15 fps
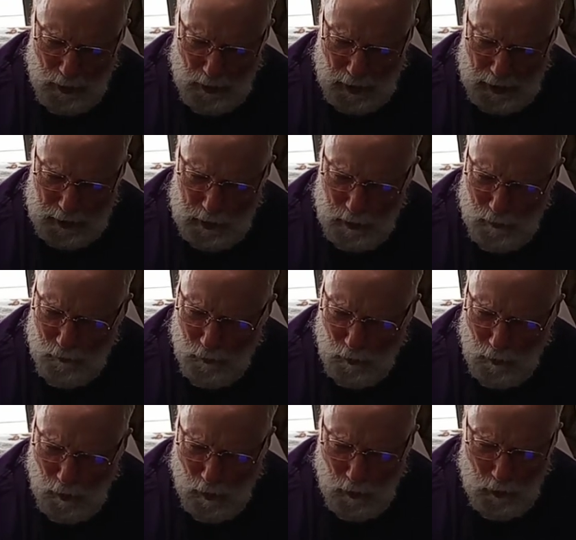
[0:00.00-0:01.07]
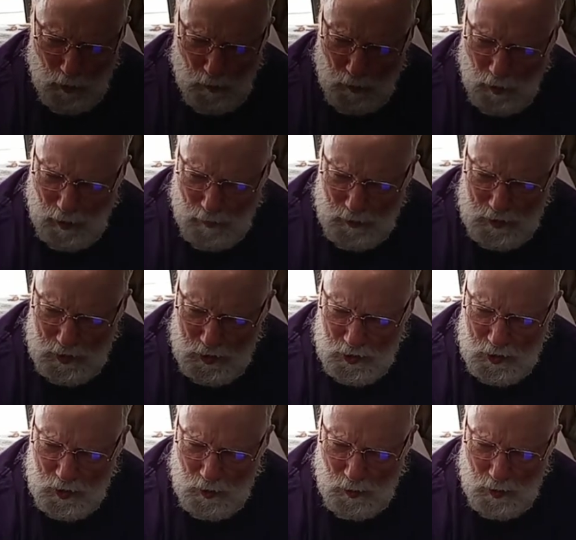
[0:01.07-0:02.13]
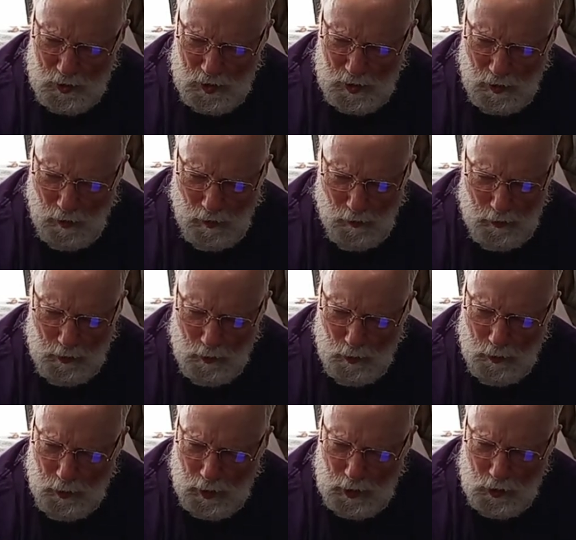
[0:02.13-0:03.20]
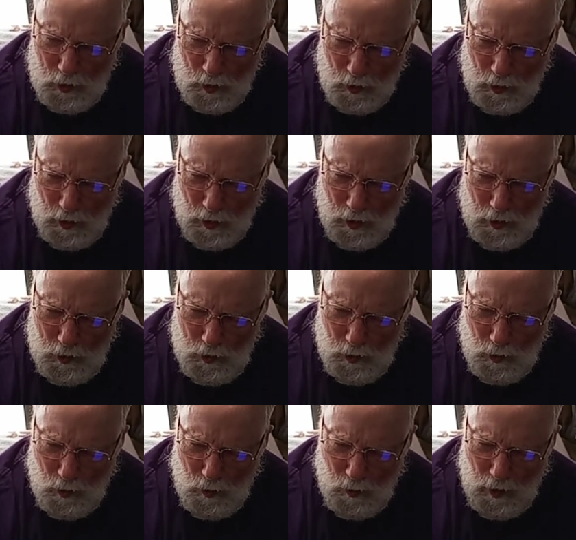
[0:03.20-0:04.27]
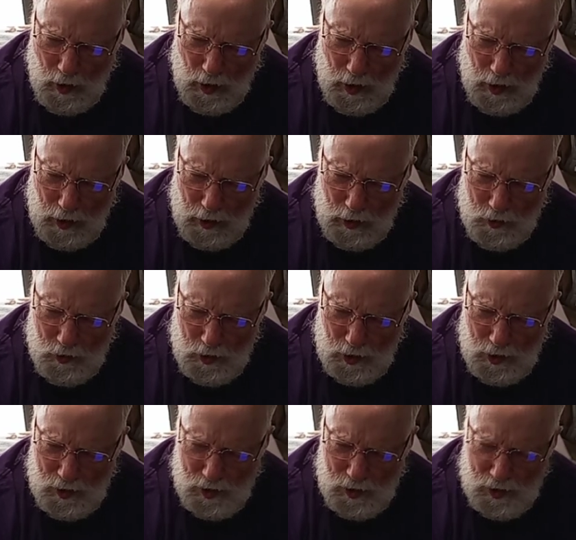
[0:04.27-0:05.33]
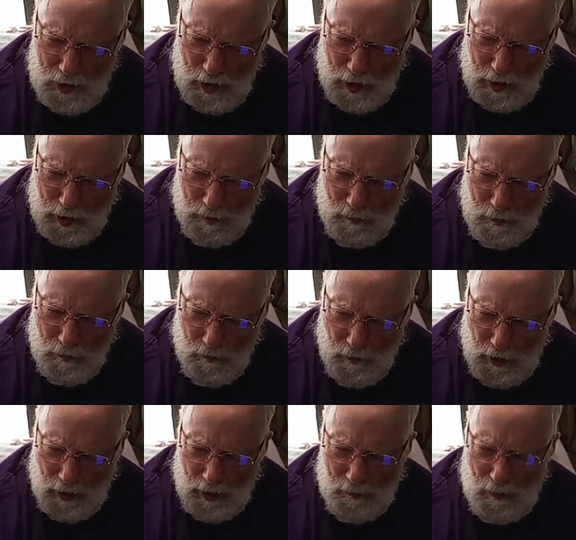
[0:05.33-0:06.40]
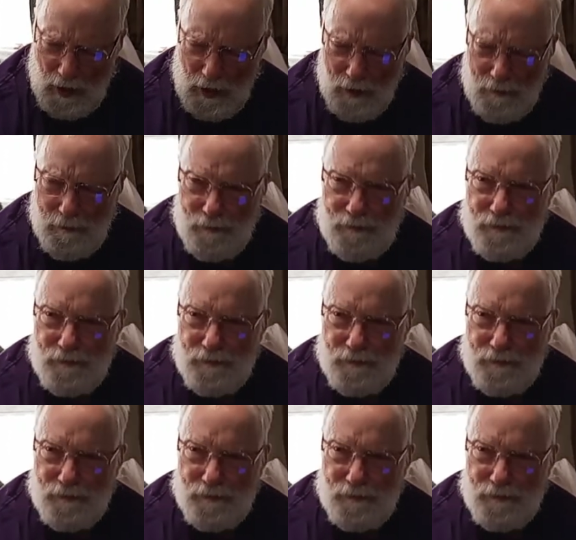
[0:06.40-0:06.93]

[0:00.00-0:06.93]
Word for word: Thank you for all your promises to us and all the good things you're going to do. In Jesus' name, amen.